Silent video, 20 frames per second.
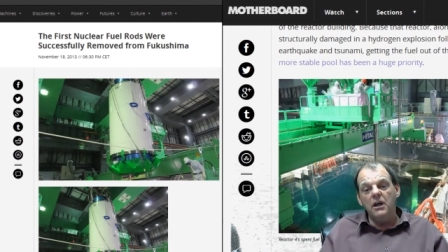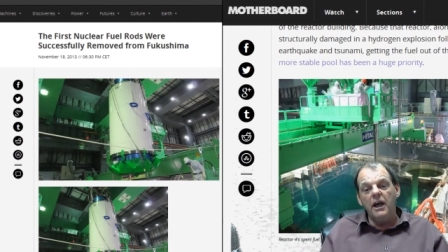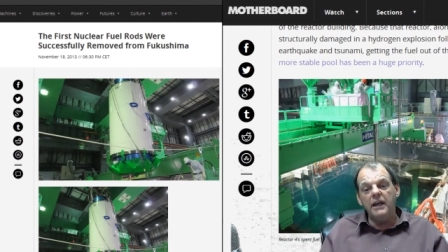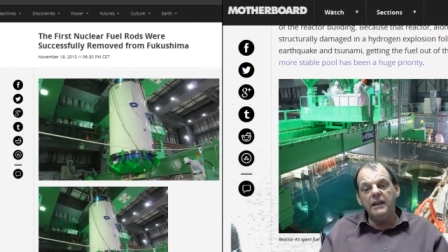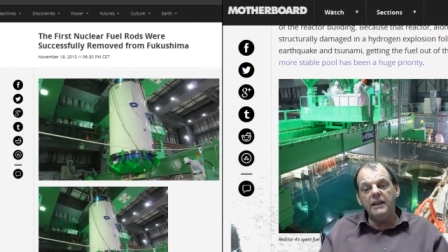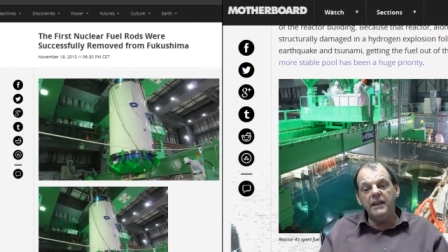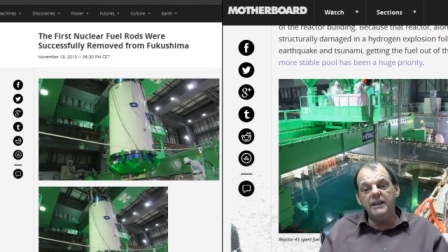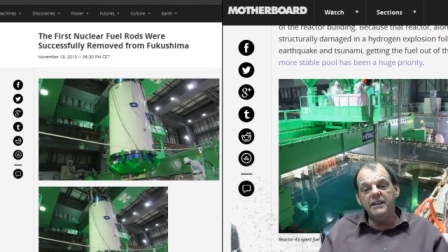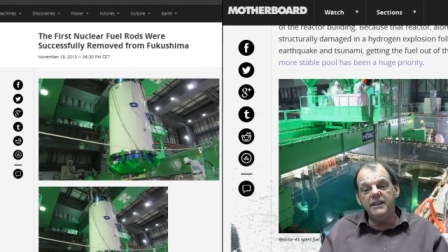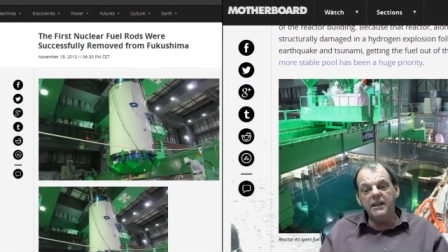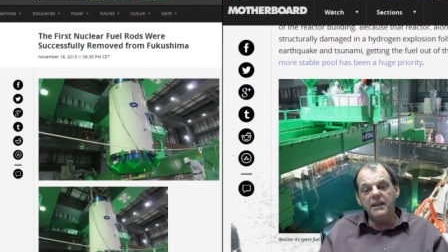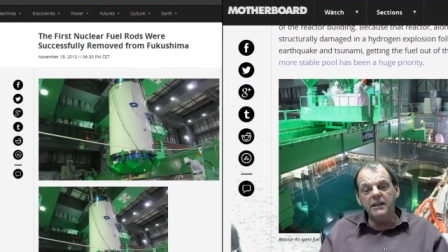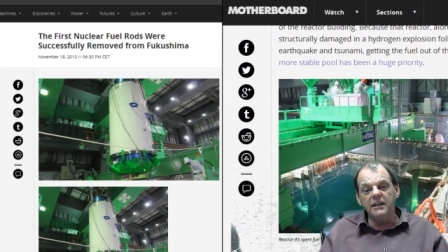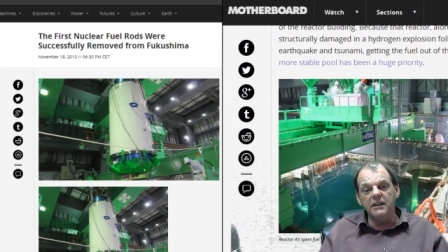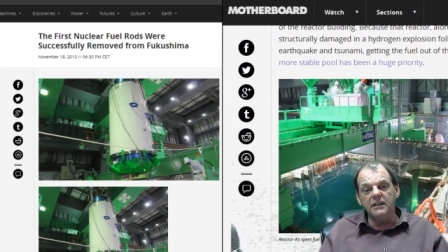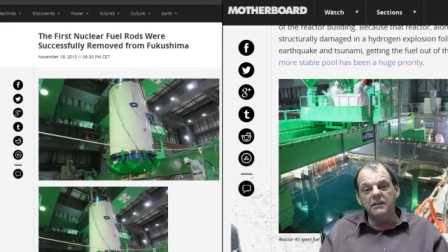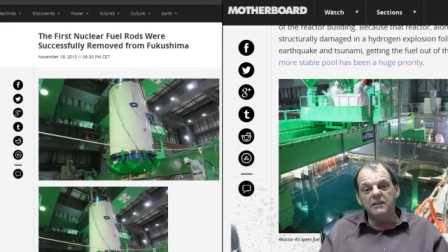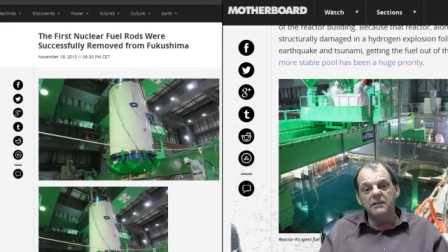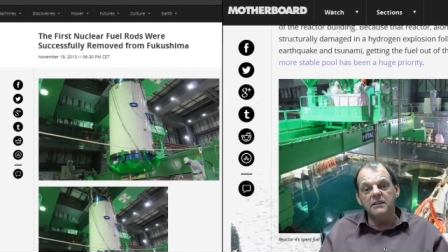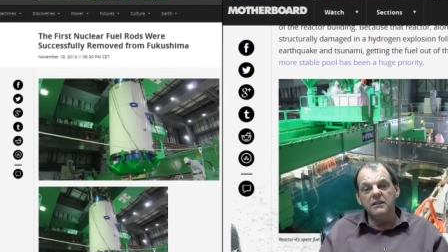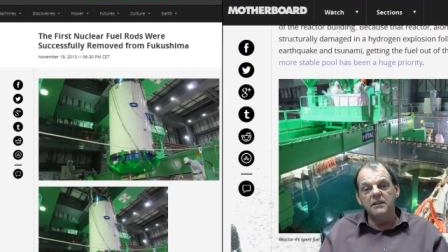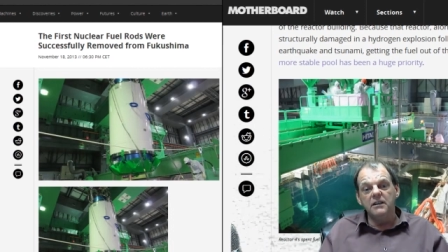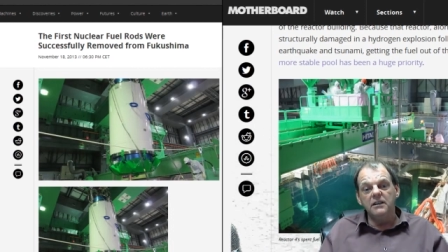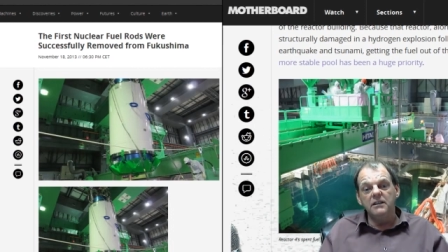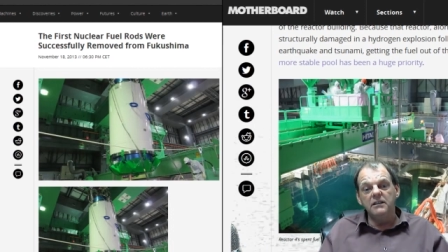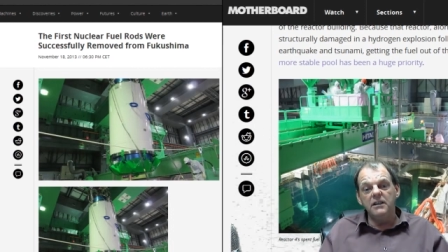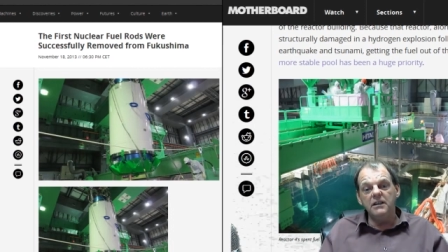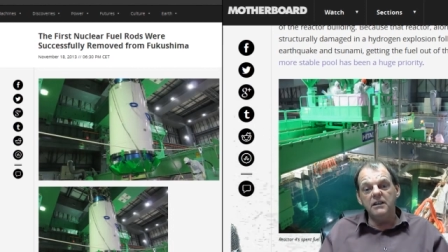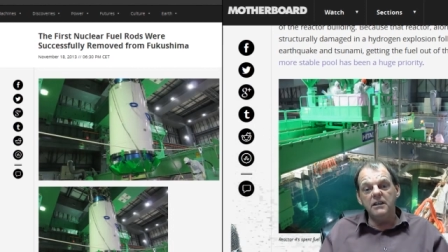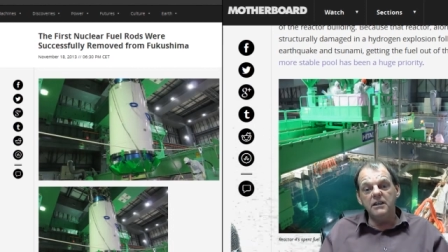And they didn't.
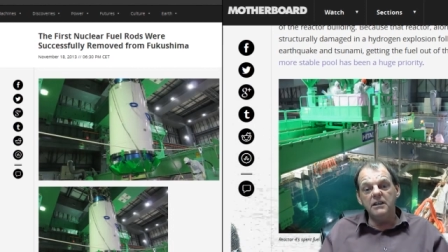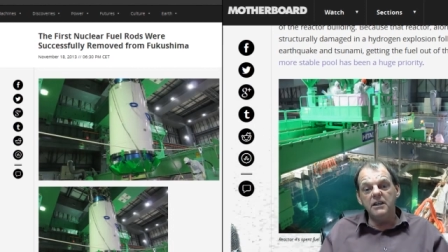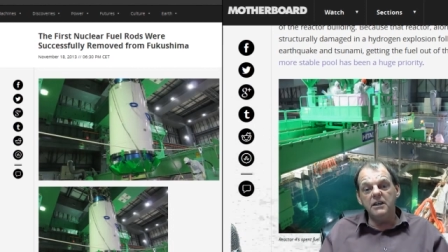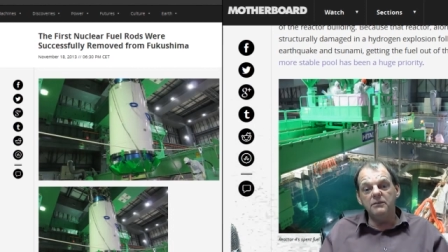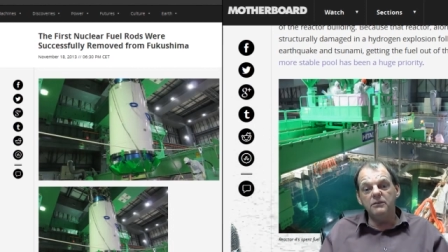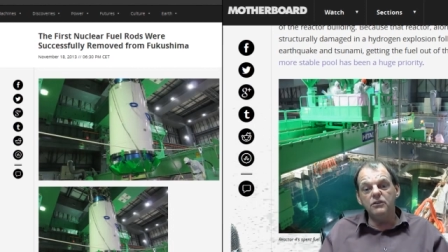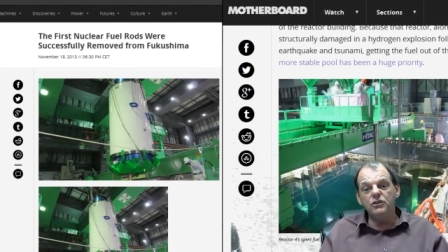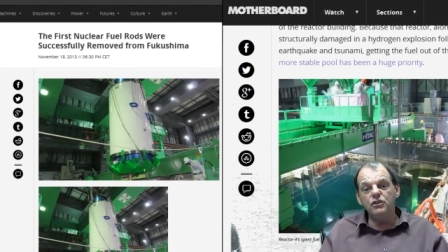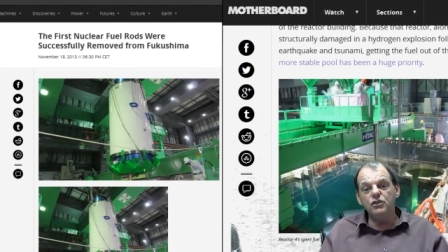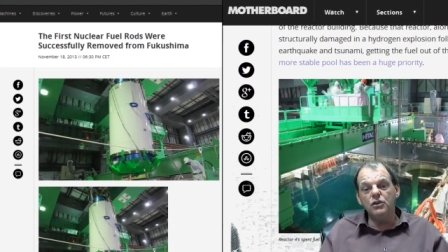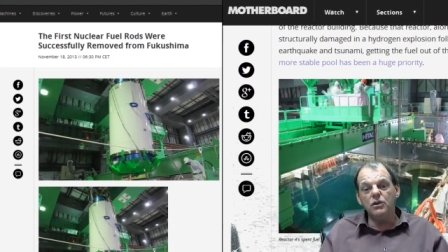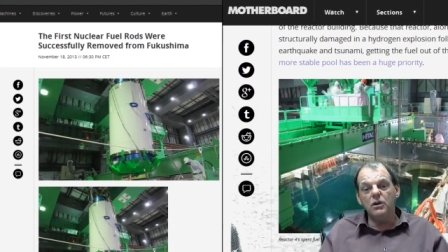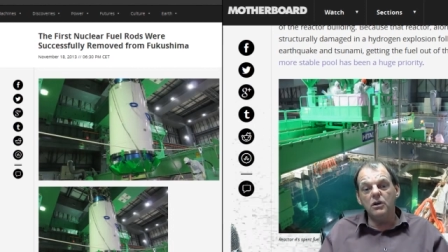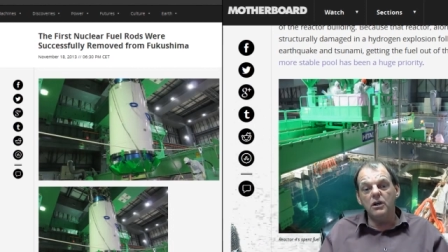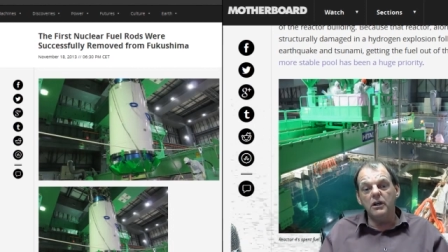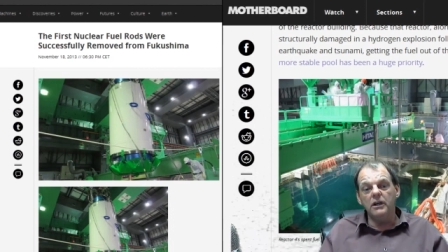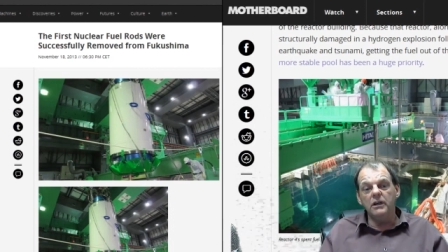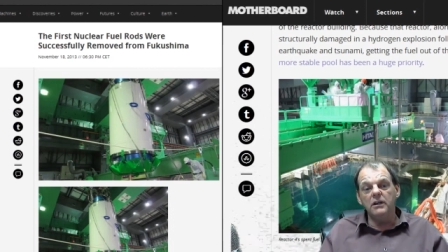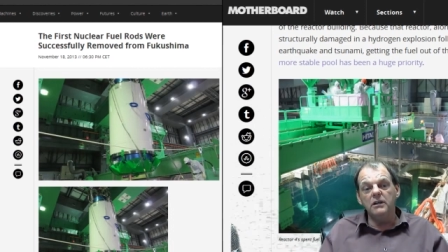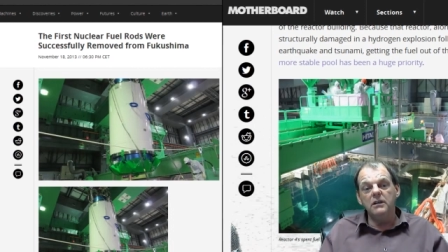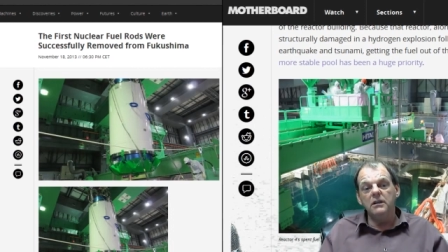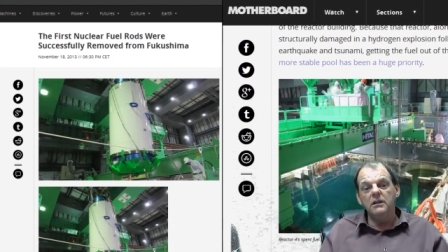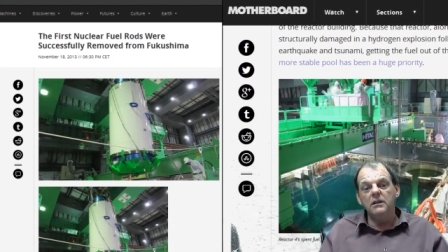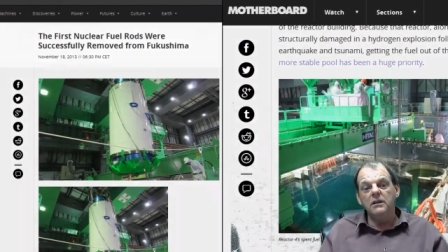They didn't even try.